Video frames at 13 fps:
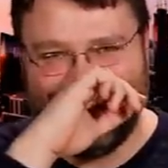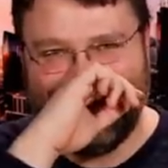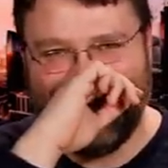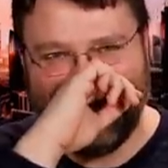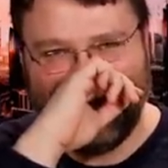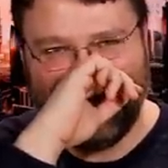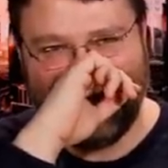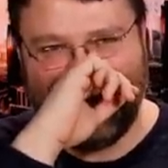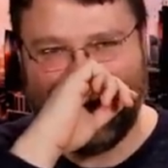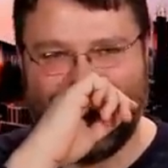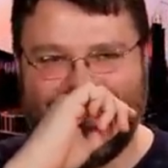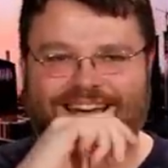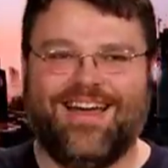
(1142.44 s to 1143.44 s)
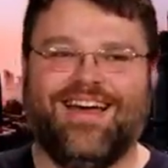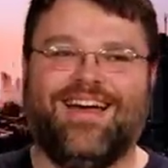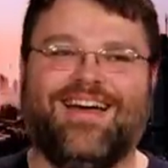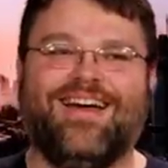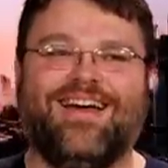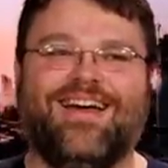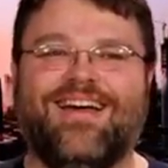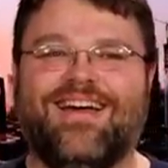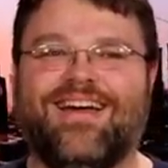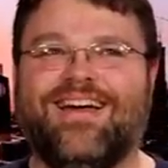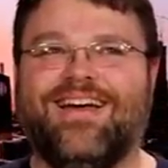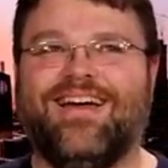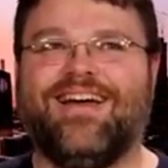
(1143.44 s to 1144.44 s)

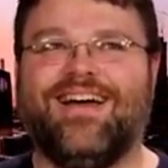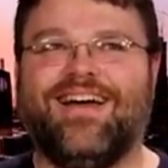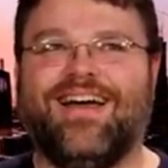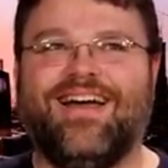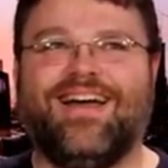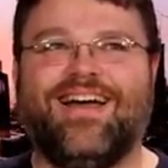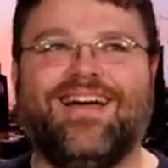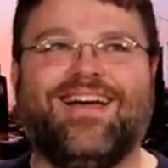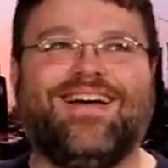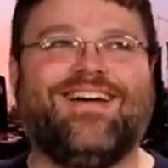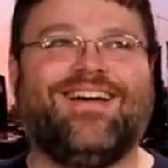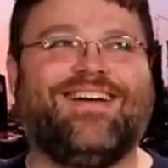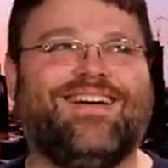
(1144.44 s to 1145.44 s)
(silent)